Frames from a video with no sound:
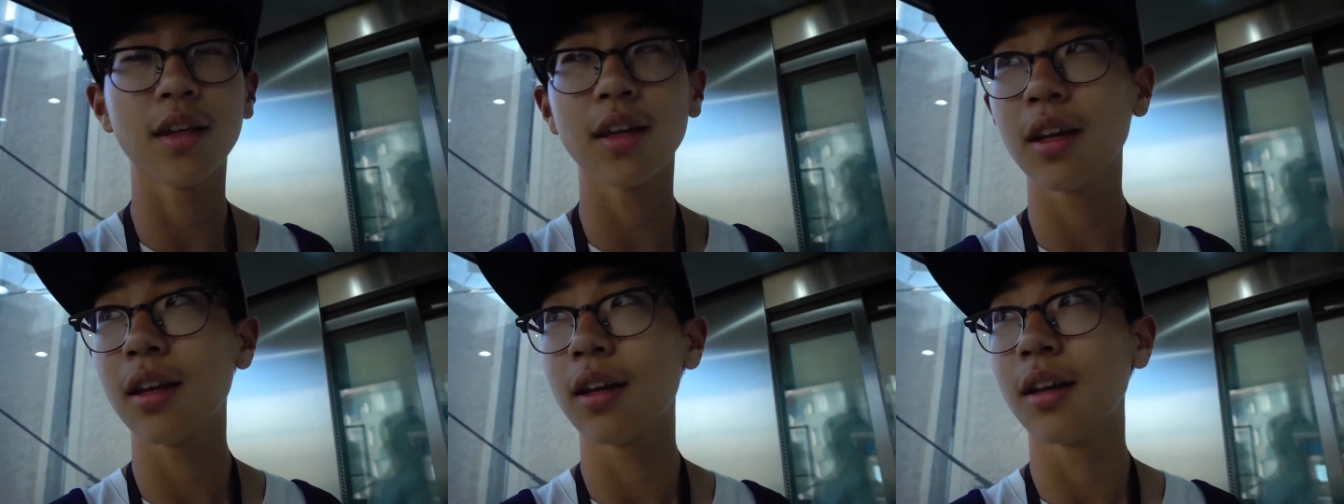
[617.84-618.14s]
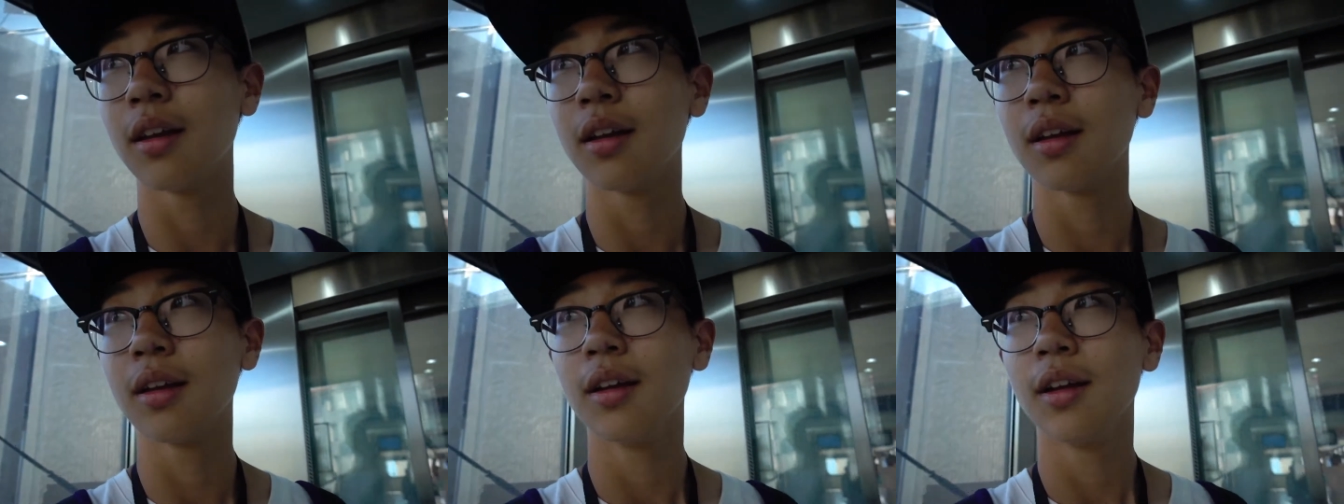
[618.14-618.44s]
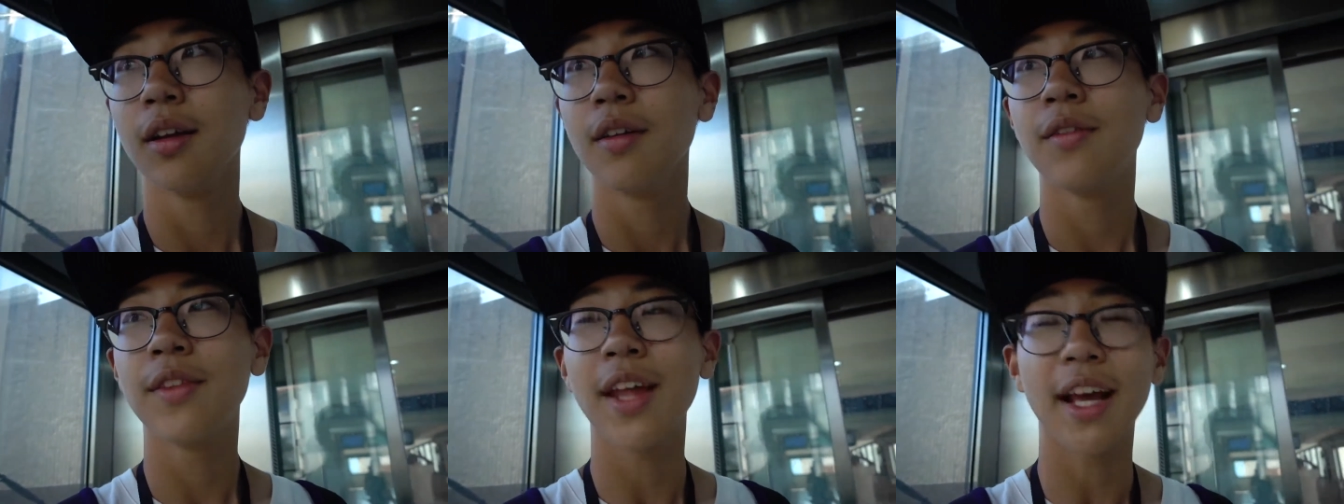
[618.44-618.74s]
the
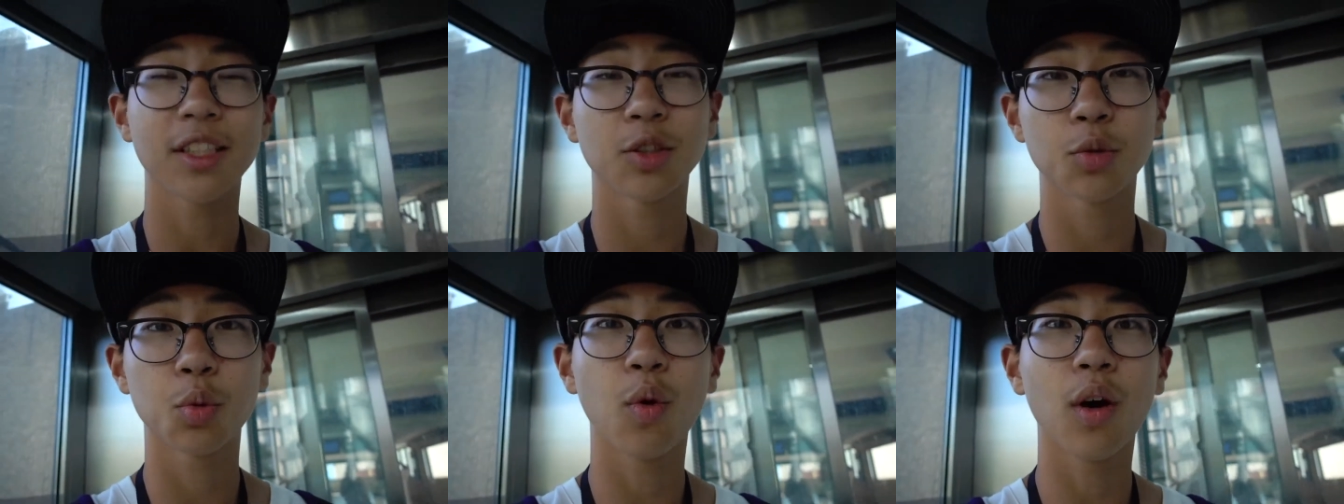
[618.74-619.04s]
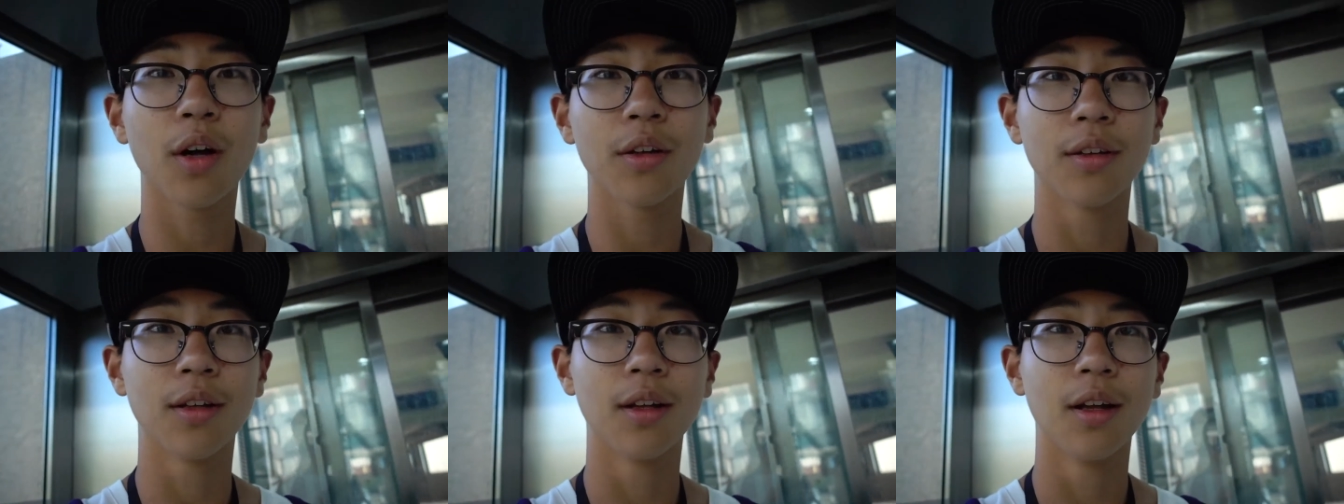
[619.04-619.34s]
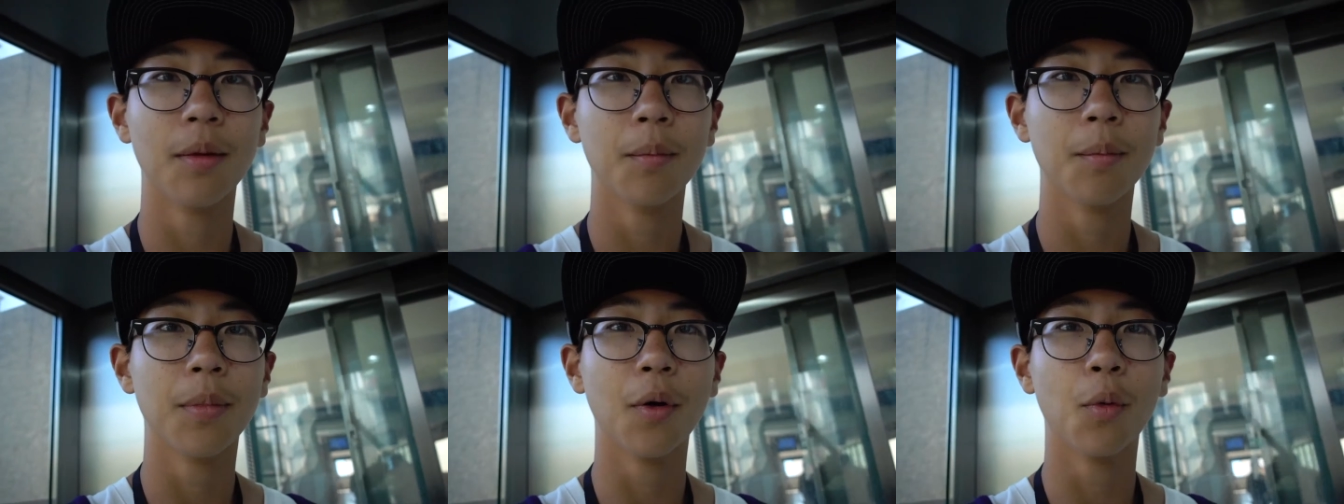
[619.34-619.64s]
next one,
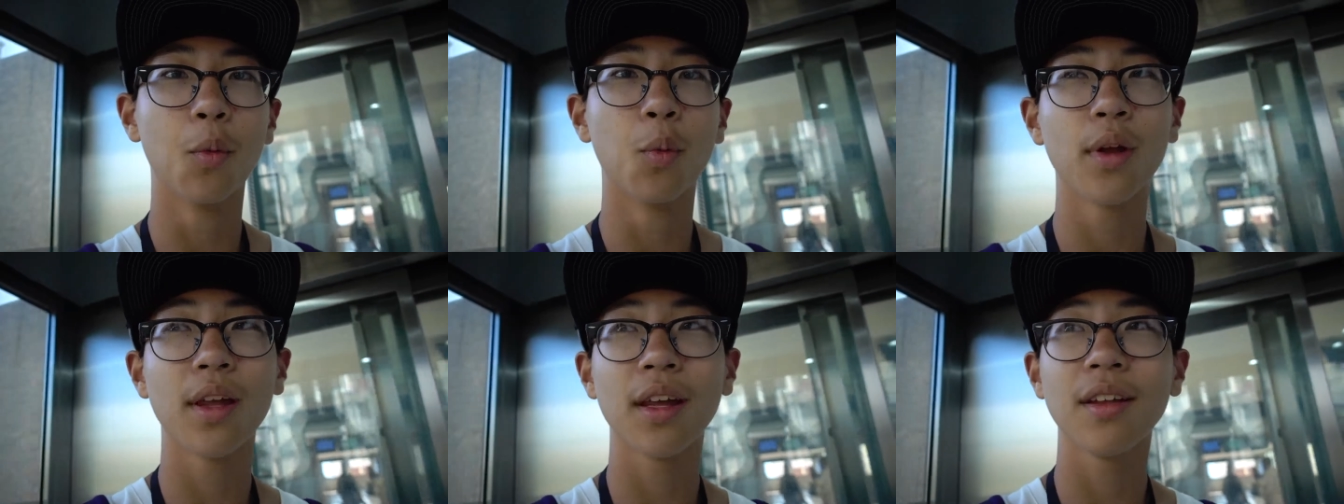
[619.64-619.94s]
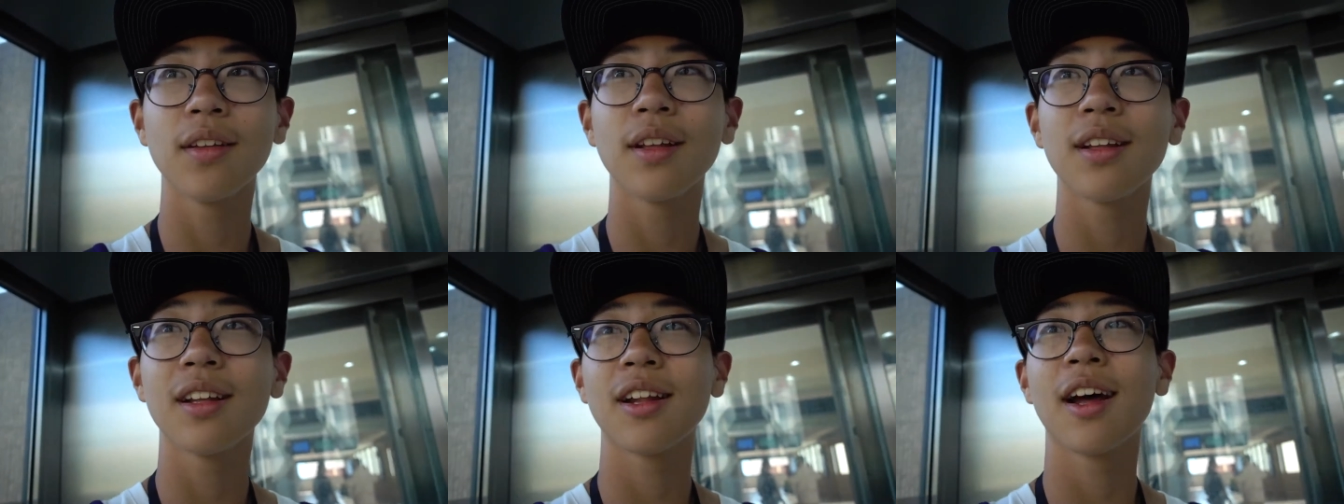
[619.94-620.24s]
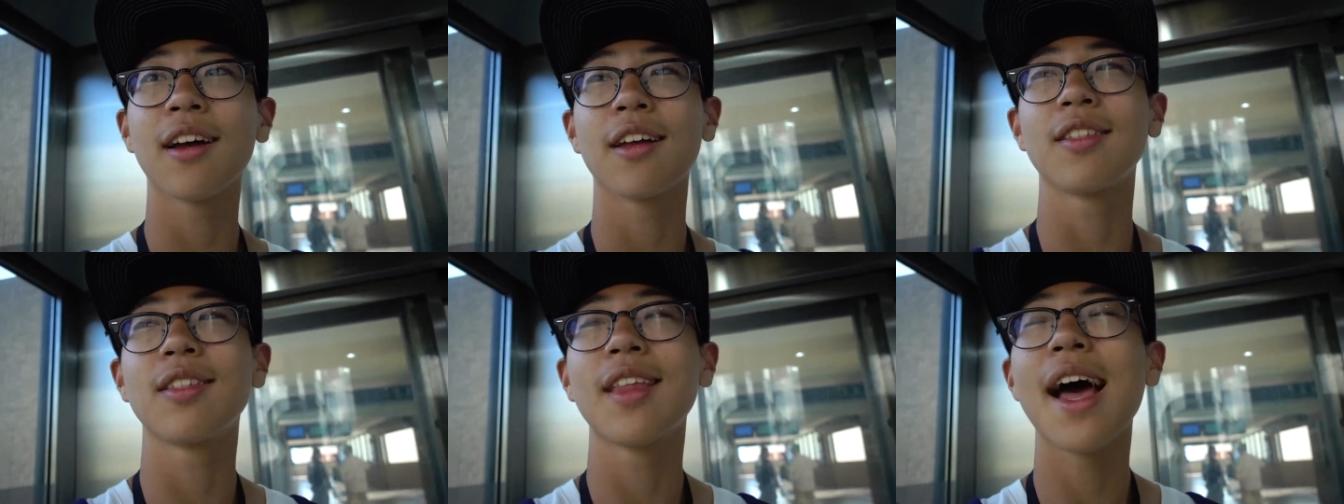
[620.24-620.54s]
but we
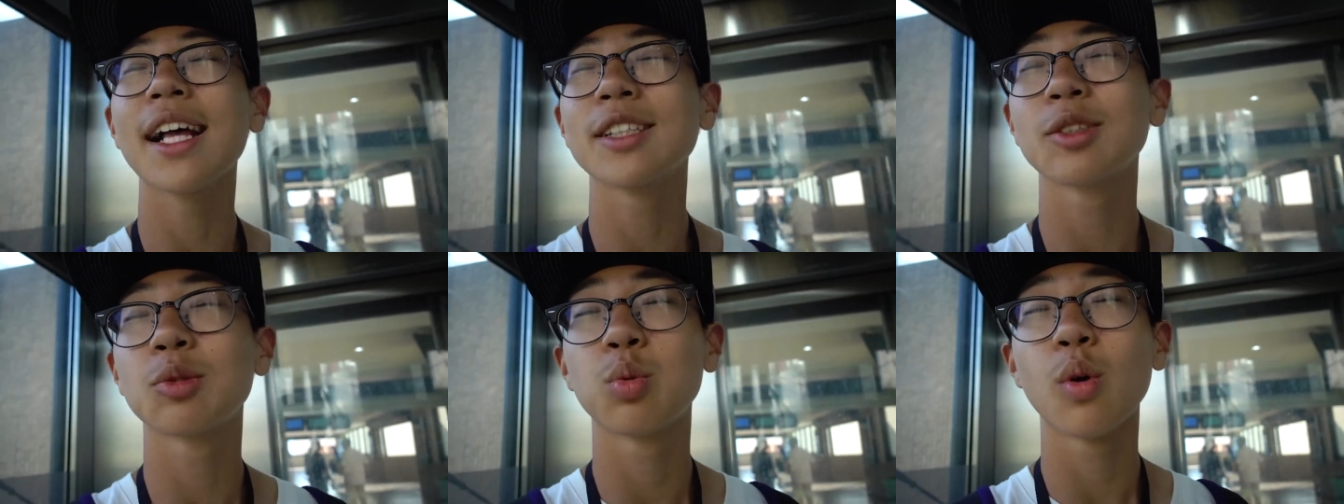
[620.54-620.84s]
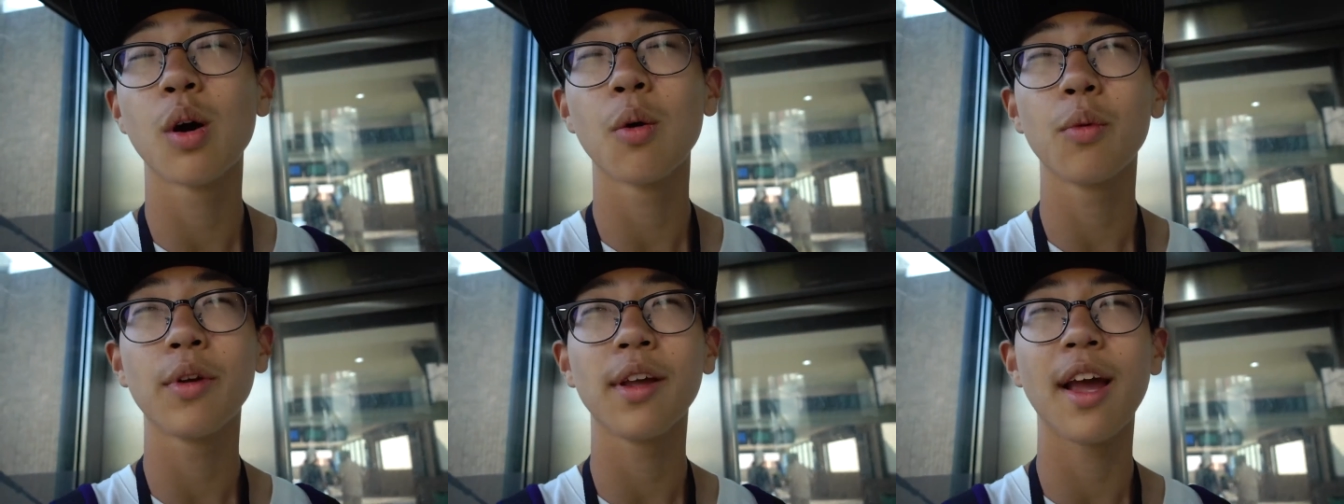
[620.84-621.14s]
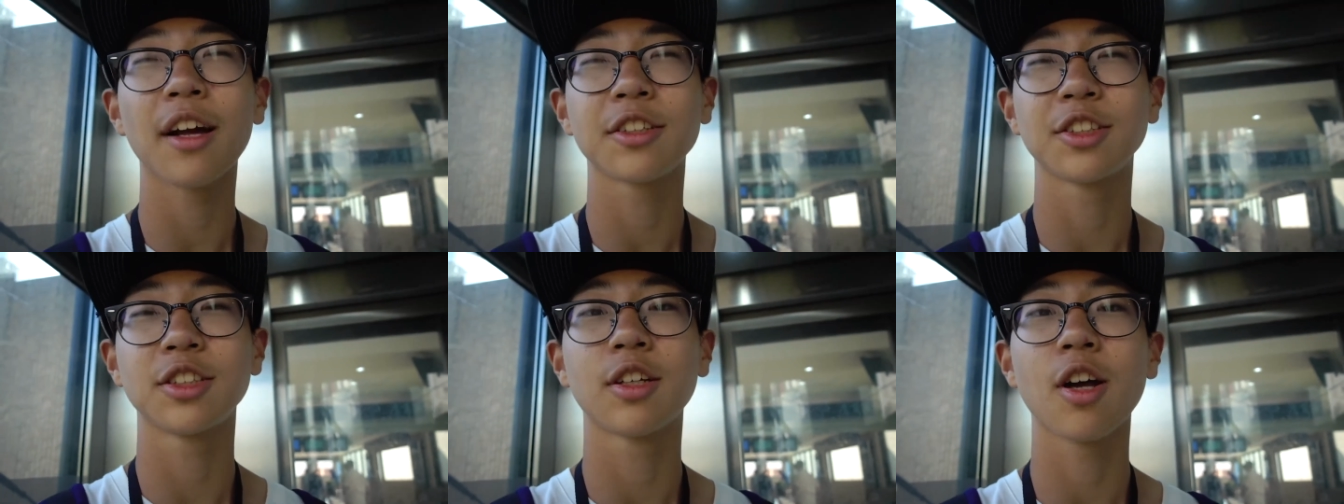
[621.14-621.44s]
like that's when we
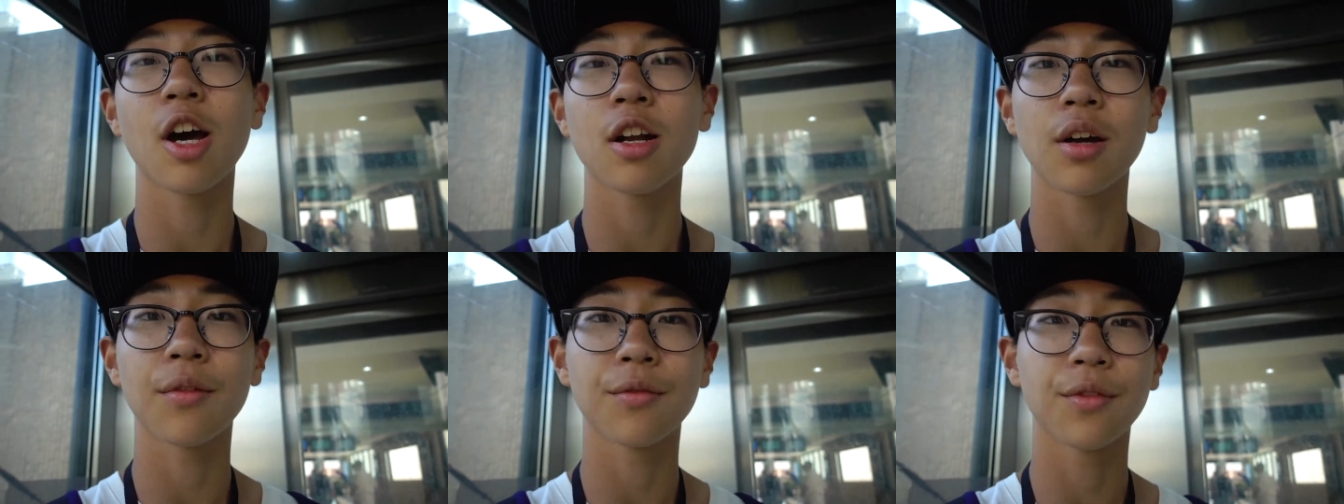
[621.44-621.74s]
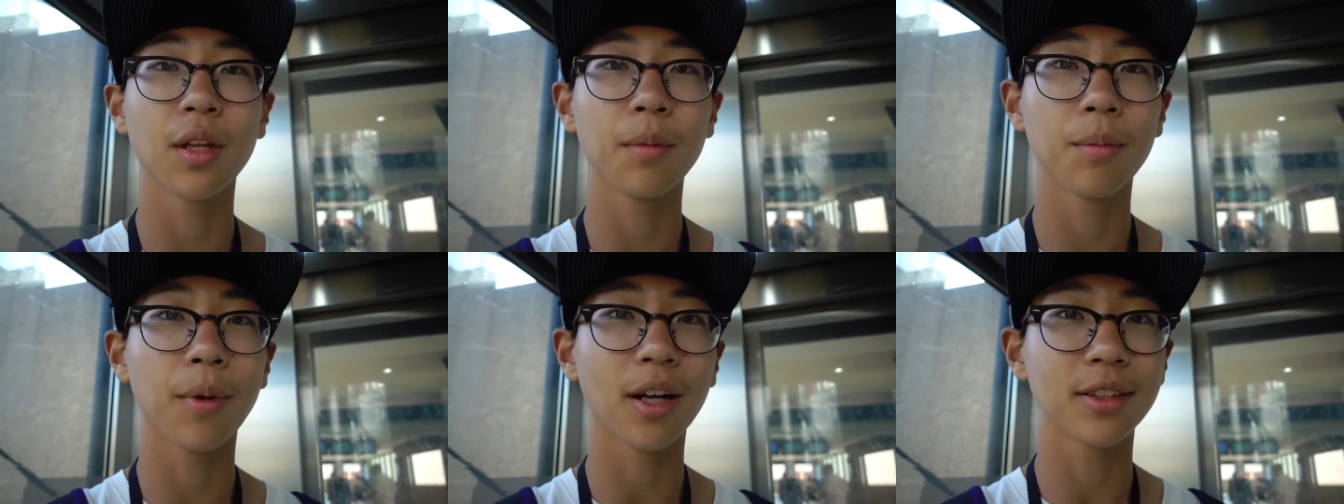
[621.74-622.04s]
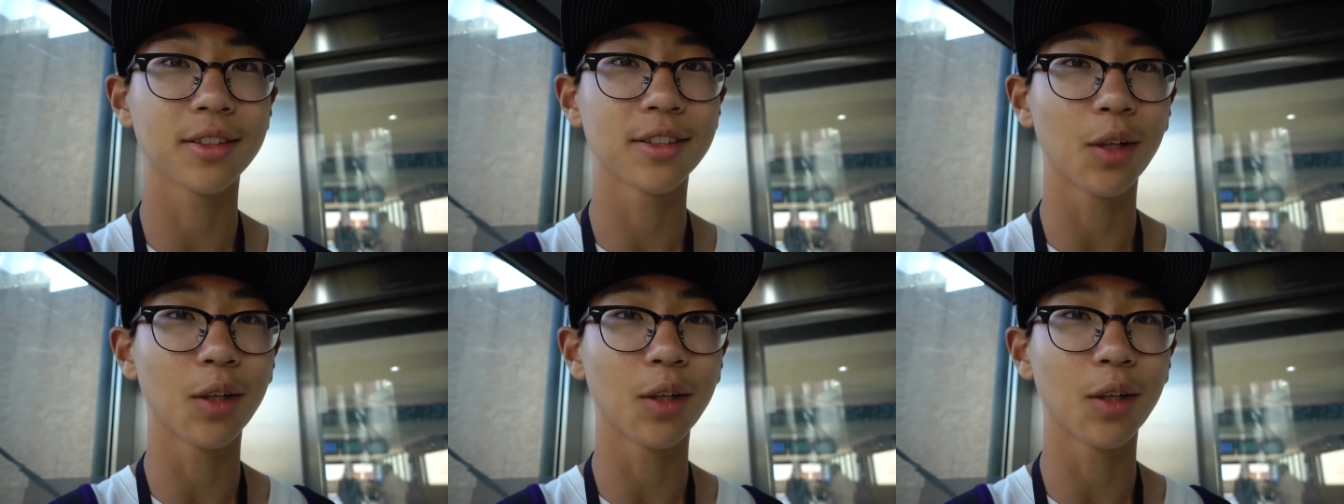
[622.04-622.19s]
actually got off the bus.